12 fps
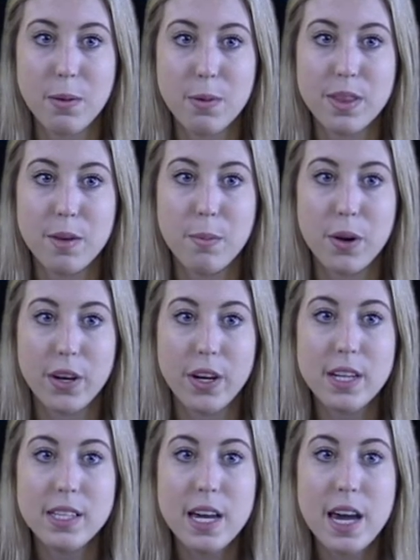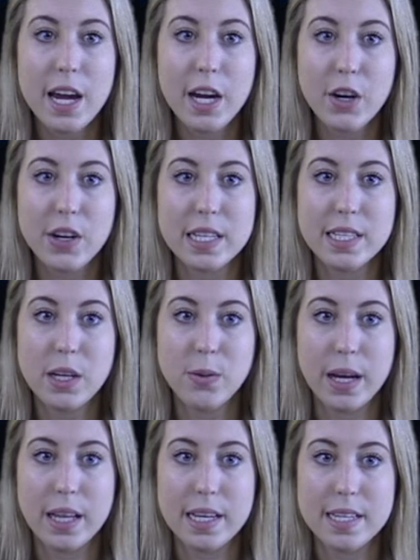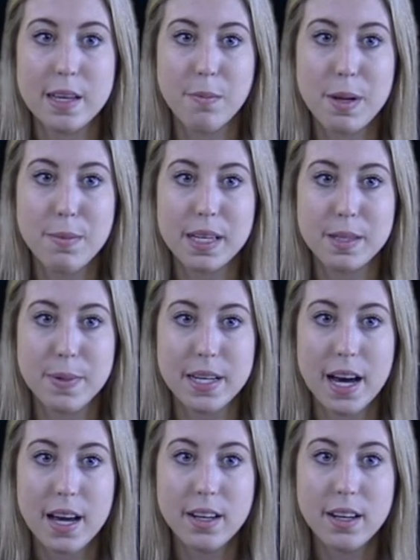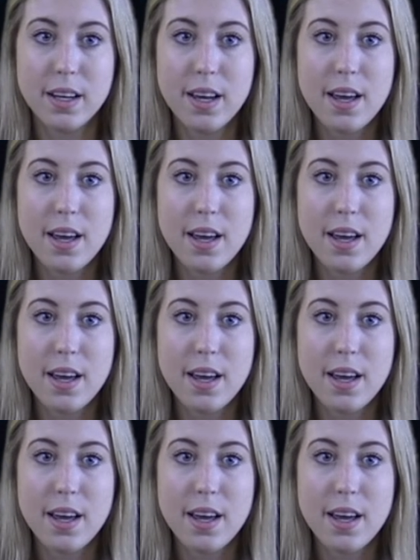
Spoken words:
With the murders increasing quickly, something must be done.